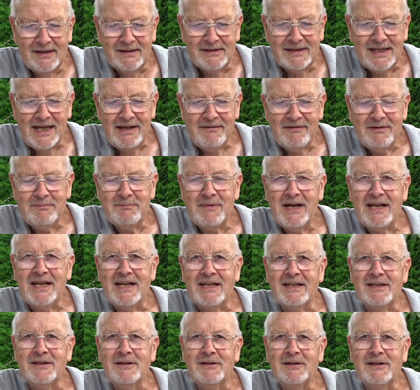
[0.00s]
David
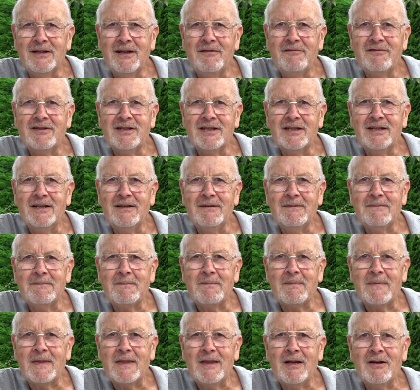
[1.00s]
Bennett, who loves a
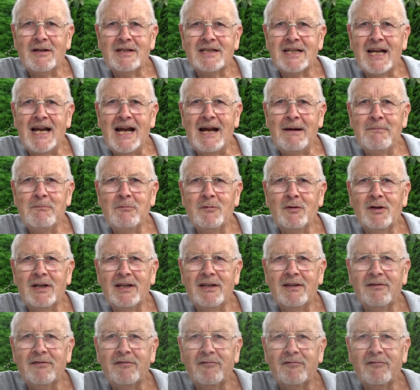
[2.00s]
nice amble in the